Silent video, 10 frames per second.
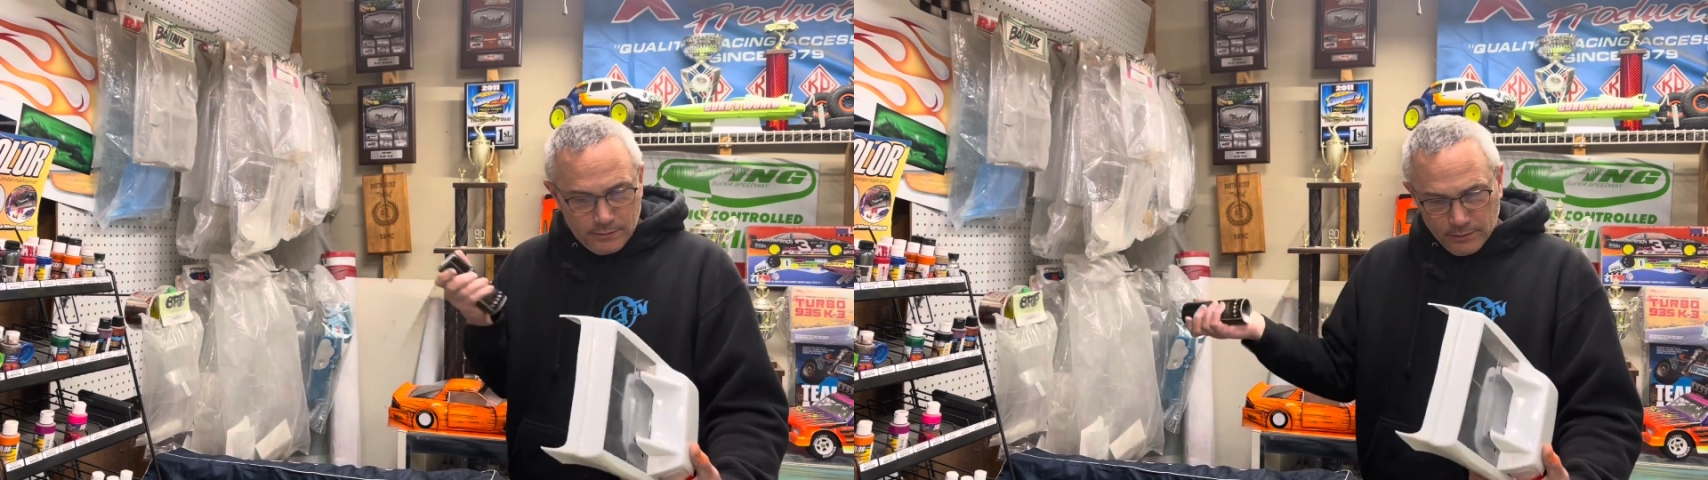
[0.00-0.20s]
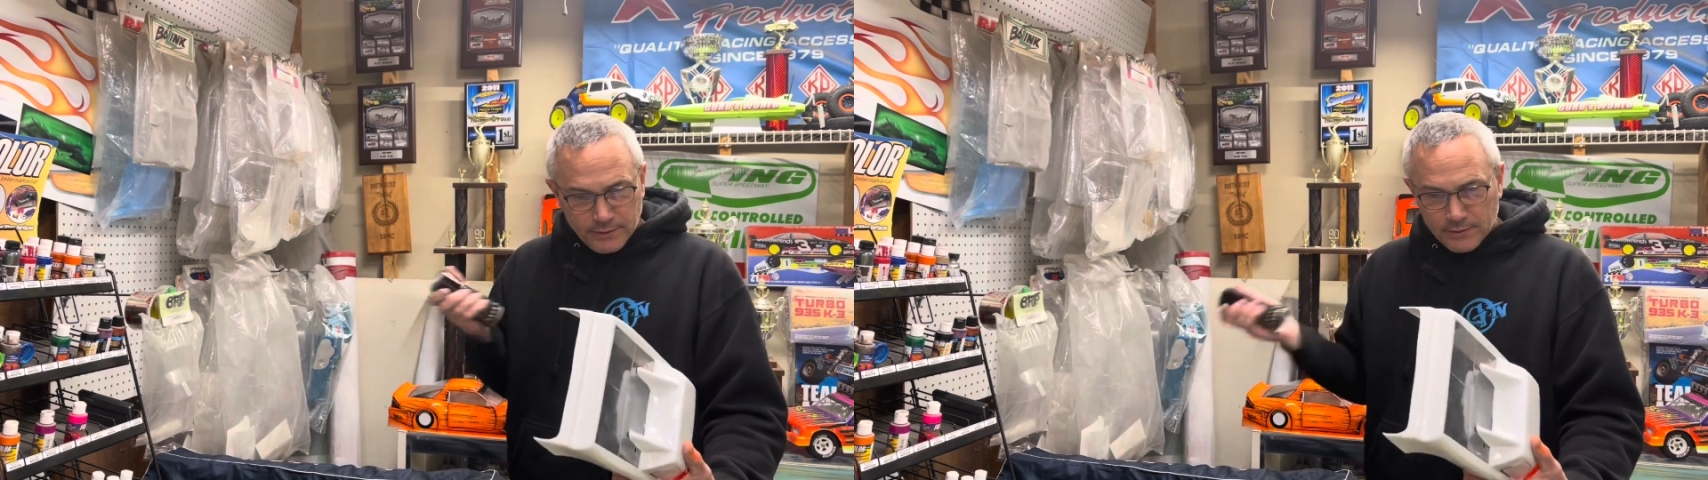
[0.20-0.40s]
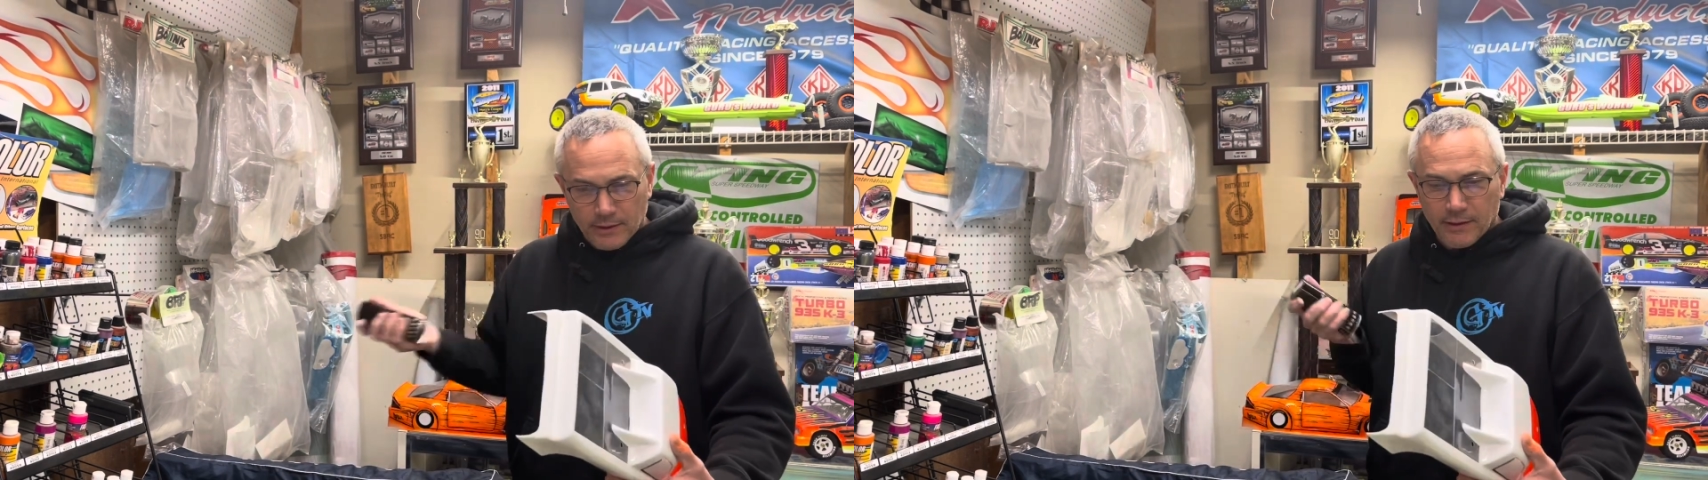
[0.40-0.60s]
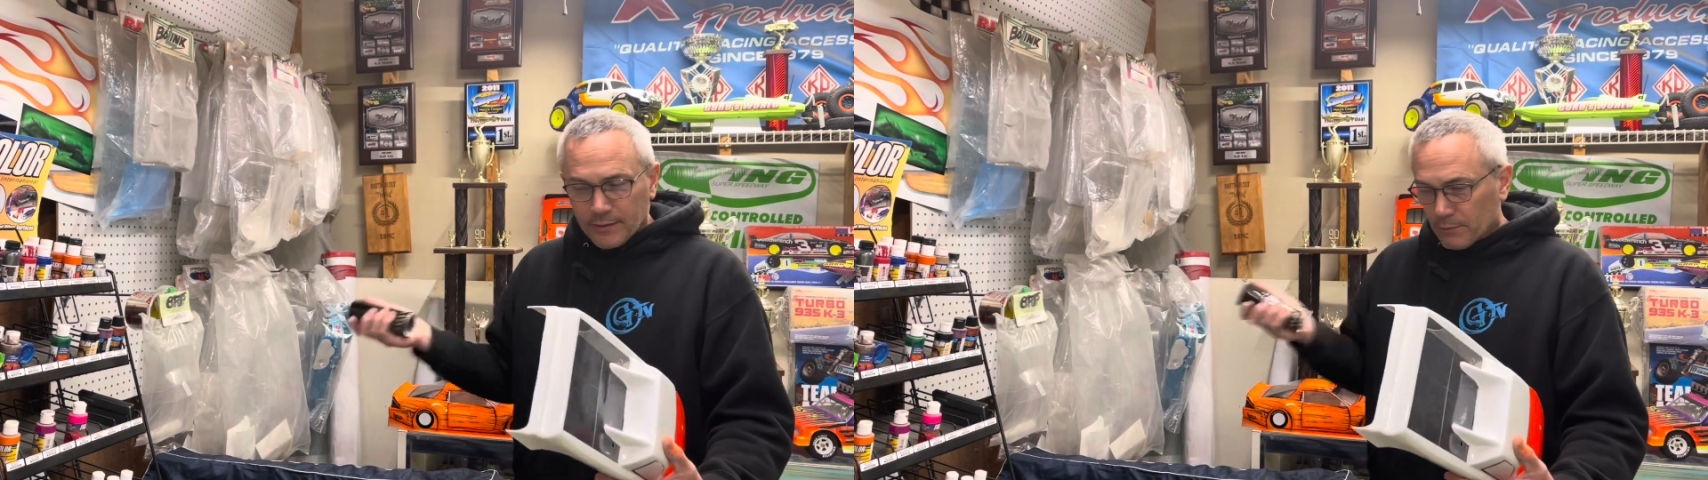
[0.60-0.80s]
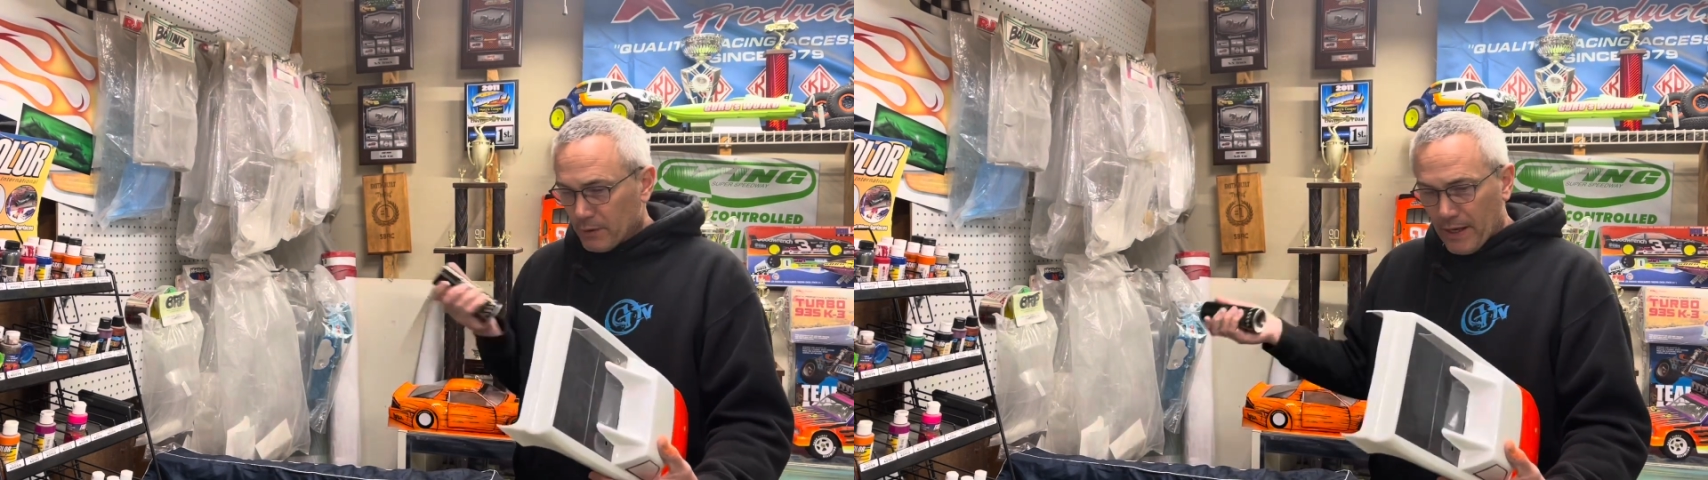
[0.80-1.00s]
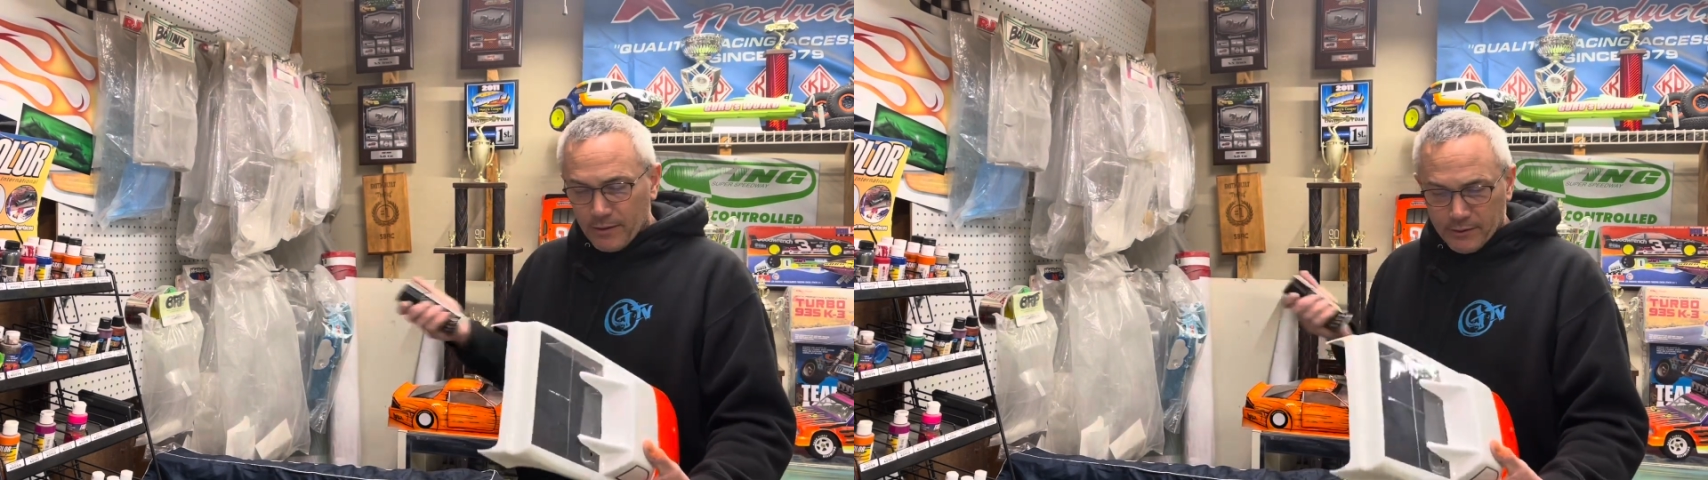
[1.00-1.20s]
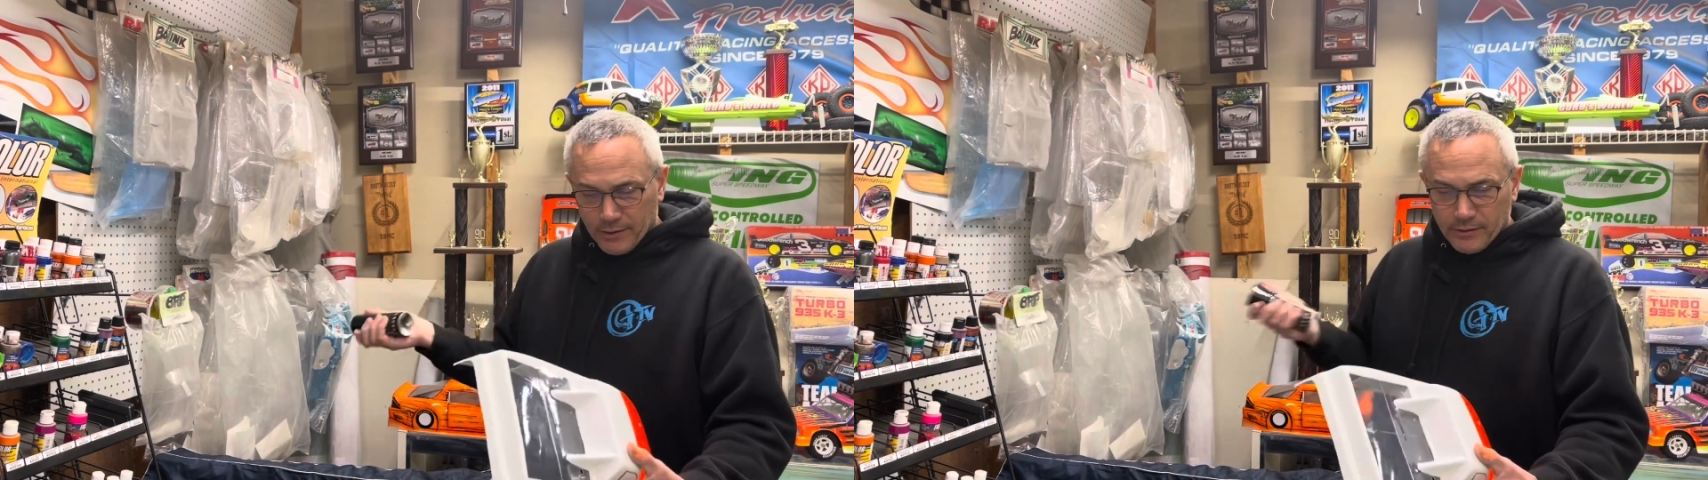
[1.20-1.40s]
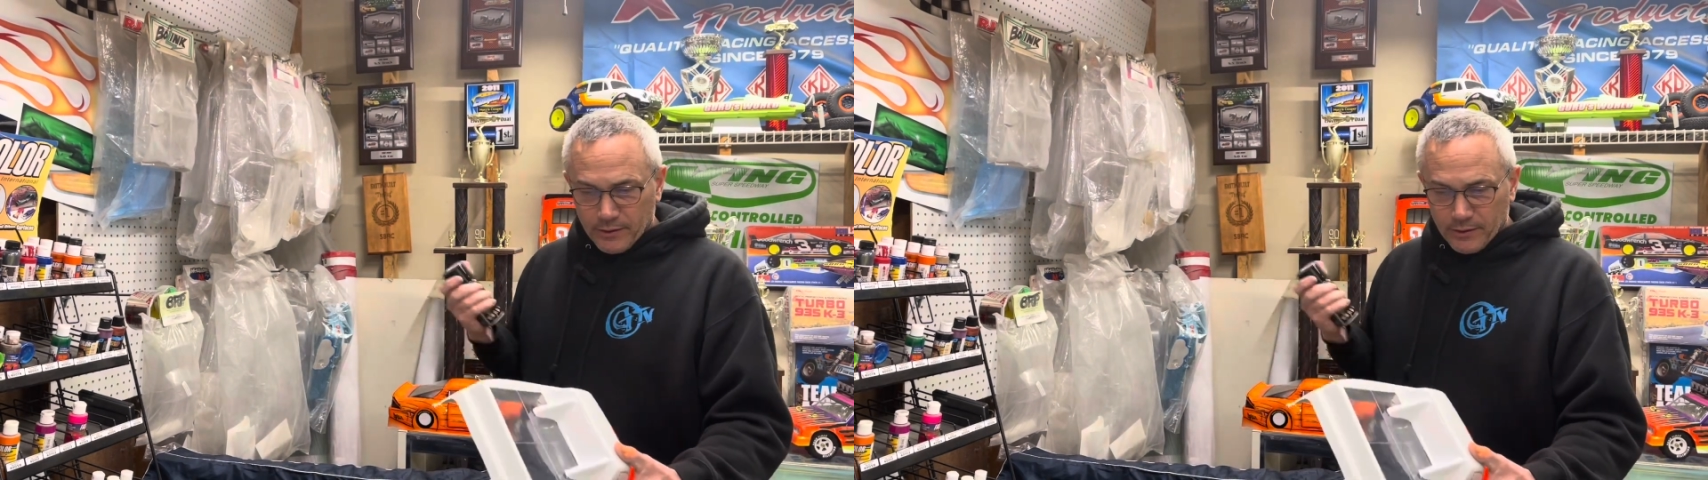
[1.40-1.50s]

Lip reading: let's get the black on there,